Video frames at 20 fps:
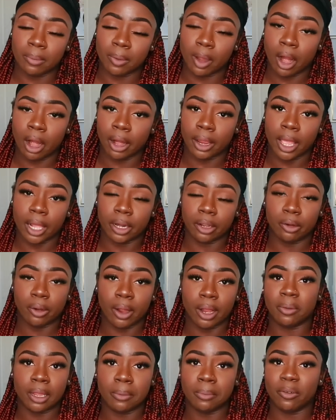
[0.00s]
ariana
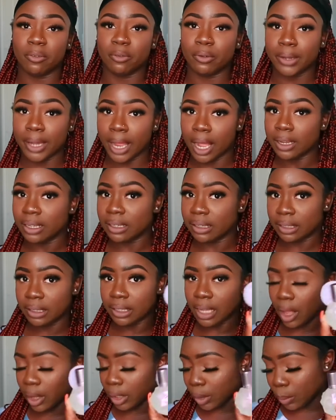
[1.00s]
grande but for now this is
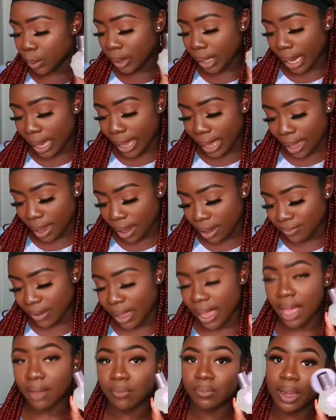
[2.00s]
the only one i have i
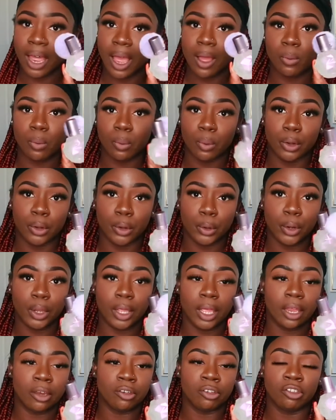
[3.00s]
have not worn her
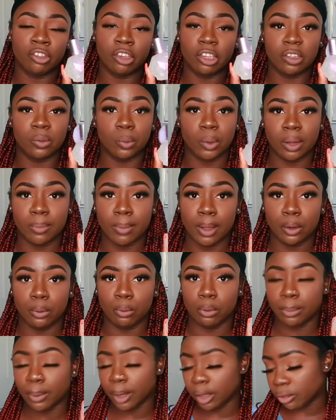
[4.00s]
yet she's one of my
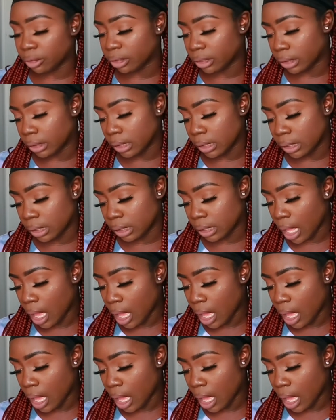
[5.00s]
newer purchases